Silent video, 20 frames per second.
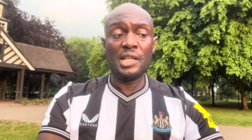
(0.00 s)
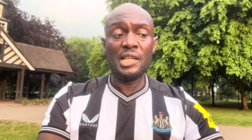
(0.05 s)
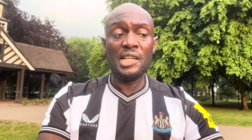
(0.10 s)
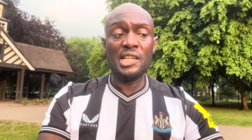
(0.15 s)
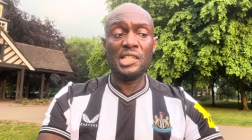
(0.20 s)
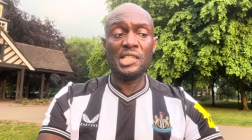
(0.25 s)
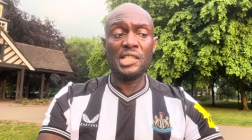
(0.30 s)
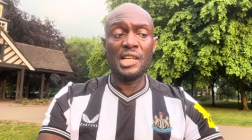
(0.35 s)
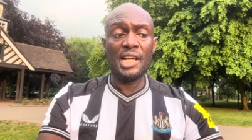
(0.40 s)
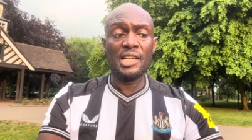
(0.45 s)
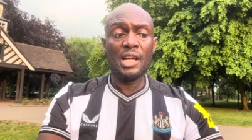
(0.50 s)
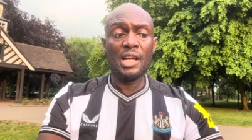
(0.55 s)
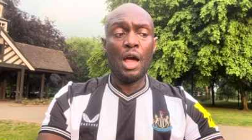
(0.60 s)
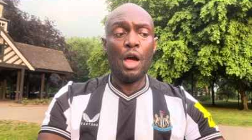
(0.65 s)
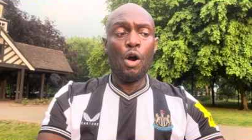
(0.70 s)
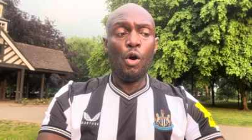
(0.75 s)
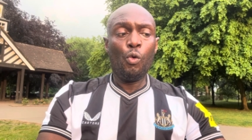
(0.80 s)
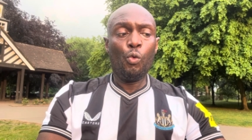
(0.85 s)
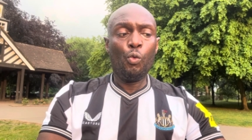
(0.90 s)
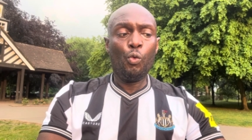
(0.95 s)
He said,
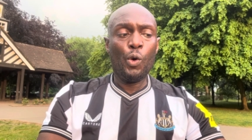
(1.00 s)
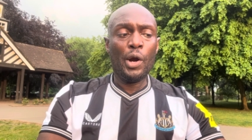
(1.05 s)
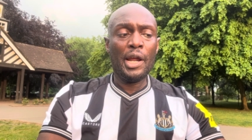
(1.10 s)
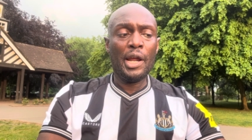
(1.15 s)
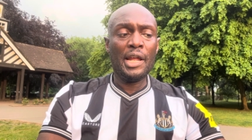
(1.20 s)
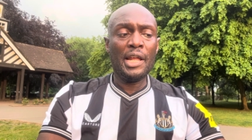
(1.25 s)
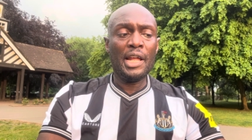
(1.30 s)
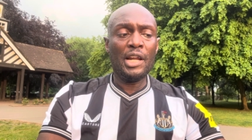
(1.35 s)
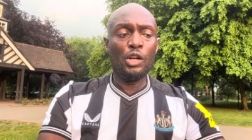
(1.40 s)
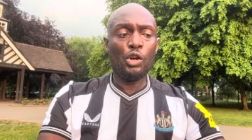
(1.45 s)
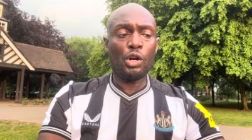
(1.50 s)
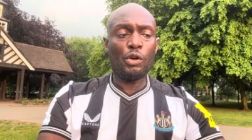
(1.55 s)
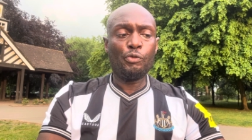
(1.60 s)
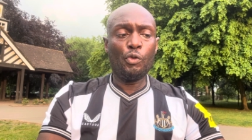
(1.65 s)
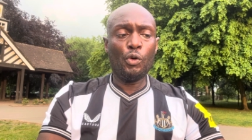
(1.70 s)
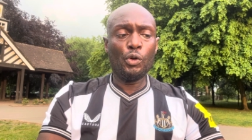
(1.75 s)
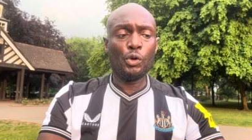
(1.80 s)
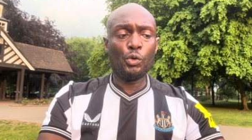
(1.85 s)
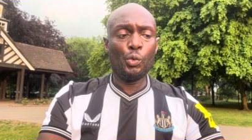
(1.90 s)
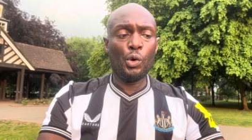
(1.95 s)
we look
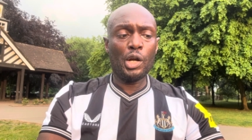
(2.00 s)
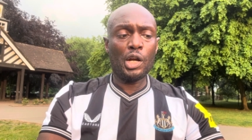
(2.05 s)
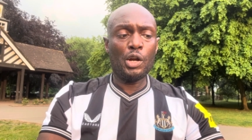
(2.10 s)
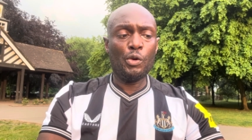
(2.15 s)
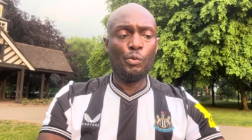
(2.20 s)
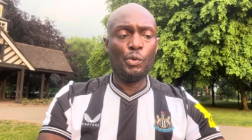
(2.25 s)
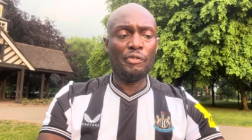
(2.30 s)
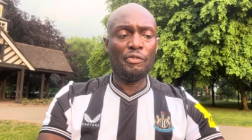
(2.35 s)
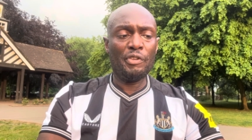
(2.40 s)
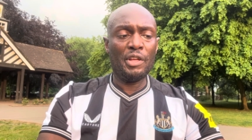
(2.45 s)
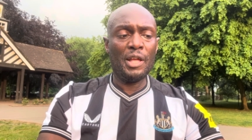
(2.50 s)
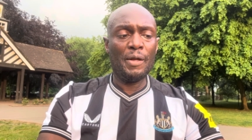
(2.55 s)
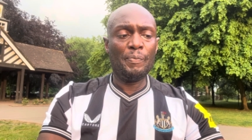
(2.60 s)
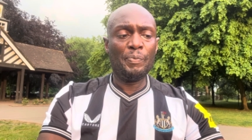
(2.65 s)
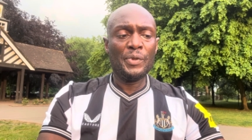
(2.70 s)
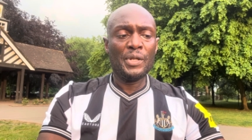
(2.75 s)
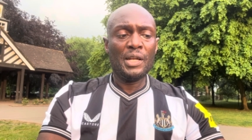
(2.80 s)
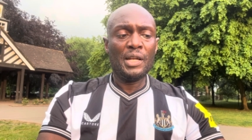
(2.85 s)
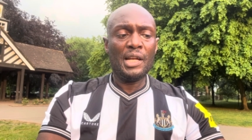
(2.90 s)
forward to working with him